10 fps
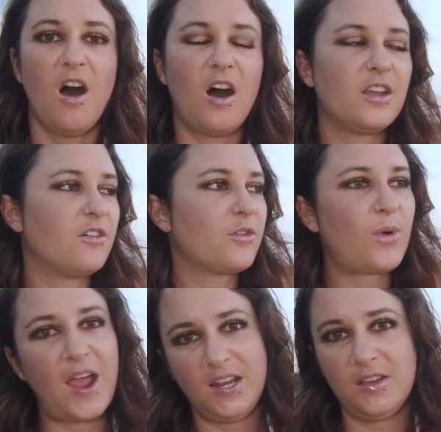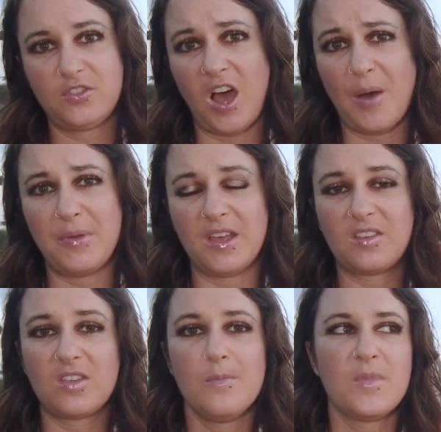on a variety of
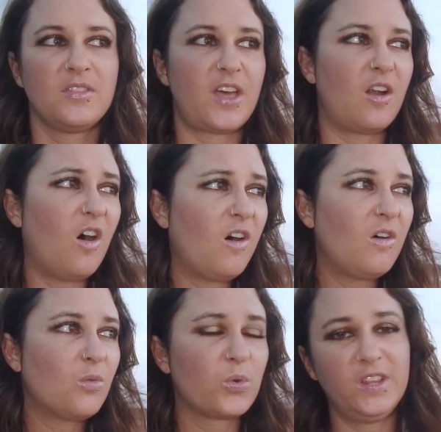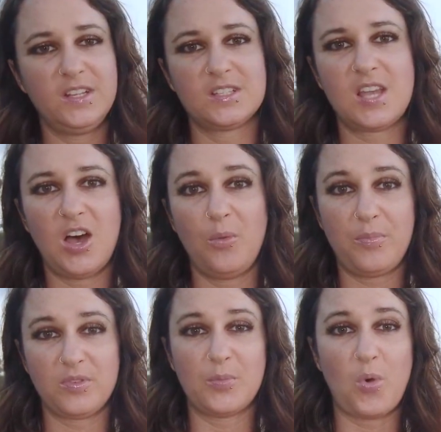topics that all really just help
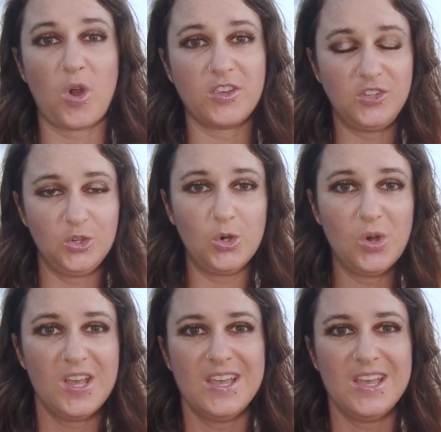support you